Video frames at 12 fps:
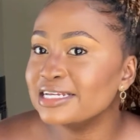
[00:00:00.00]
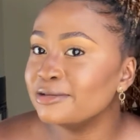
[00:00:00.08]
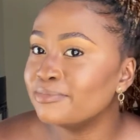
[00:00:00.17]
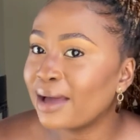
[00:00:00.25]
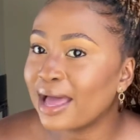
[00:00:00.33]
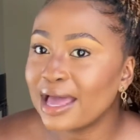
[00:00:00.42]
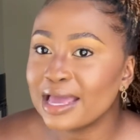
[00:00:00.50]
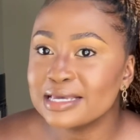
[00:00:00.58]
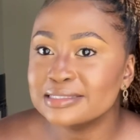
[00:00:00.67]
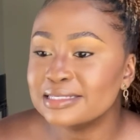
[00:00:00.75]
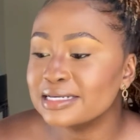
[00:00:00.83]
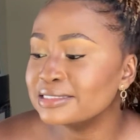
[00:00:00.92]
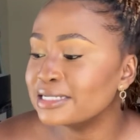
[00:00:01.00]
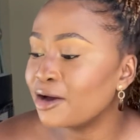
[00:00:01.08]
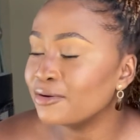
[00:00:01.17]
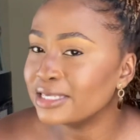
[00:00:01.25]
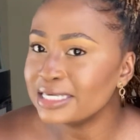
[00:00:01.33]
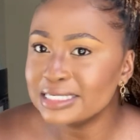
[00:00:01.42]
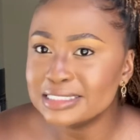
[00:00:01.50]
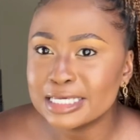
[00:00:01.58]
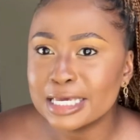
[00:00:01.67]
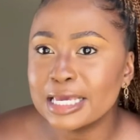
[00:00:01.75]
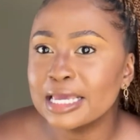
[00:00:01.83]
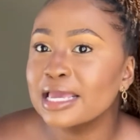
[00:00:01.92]
pie, sitting down
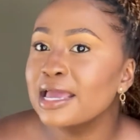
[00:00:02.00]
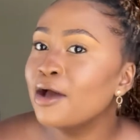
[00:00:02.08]
eating